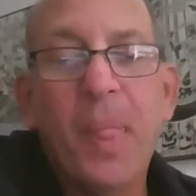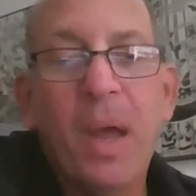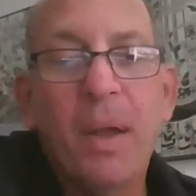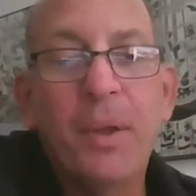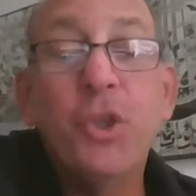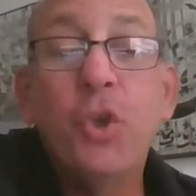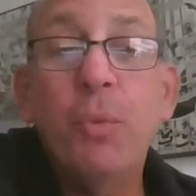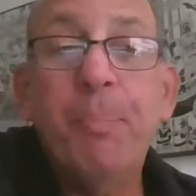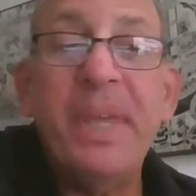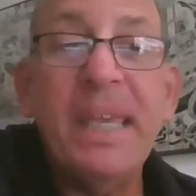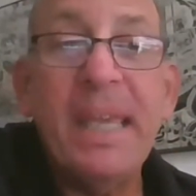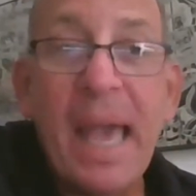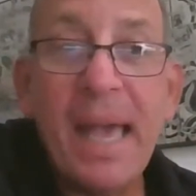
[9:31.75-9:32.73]

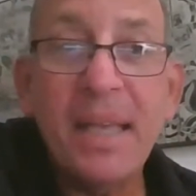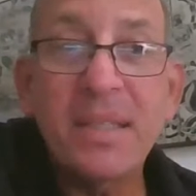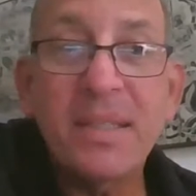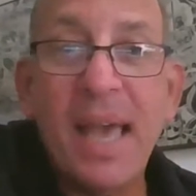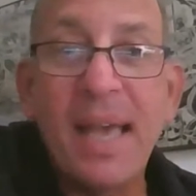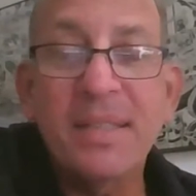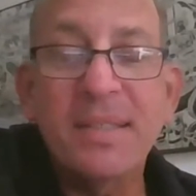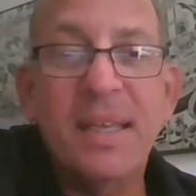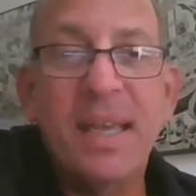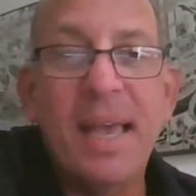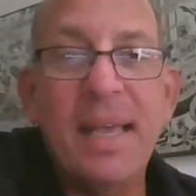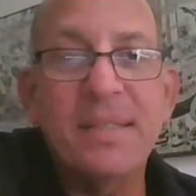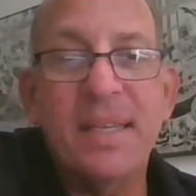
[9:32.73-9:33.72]
UPS has
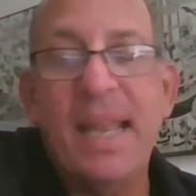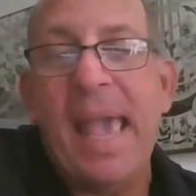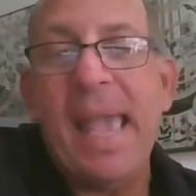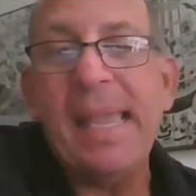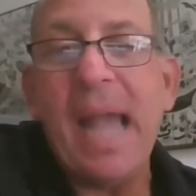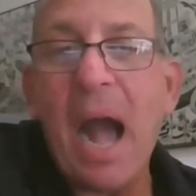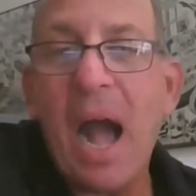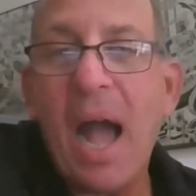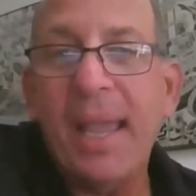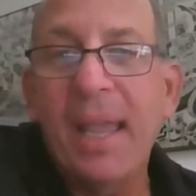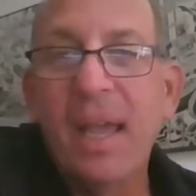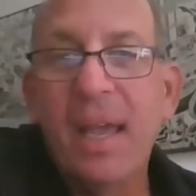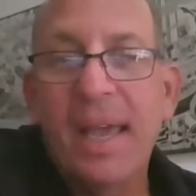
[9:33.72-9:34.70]
an AI